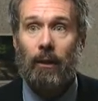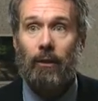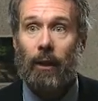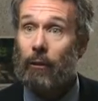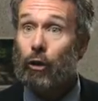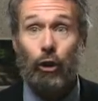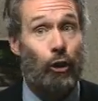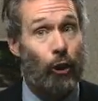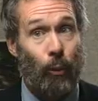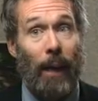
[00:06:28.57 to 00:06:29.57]
Well, that was a
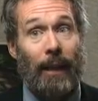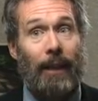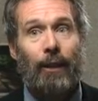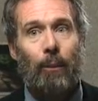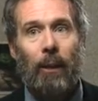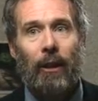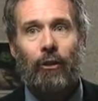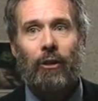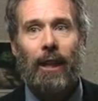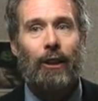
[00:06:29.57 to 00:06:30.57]
sure way to get their
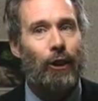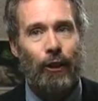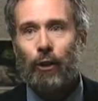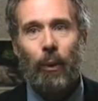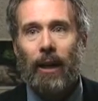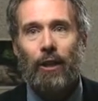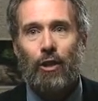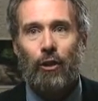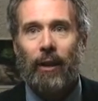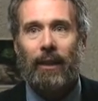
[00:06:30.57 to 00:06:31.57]
parents' attention, to run in the
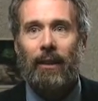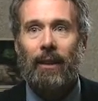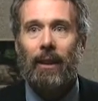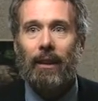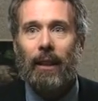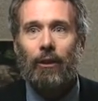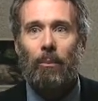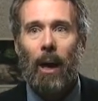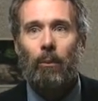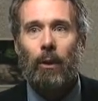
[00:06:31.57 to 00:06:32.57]
street. Gets
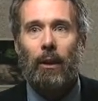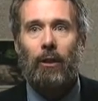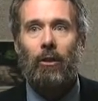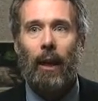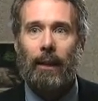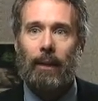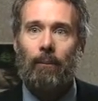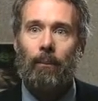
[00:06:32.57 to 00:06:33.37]
mom real excited.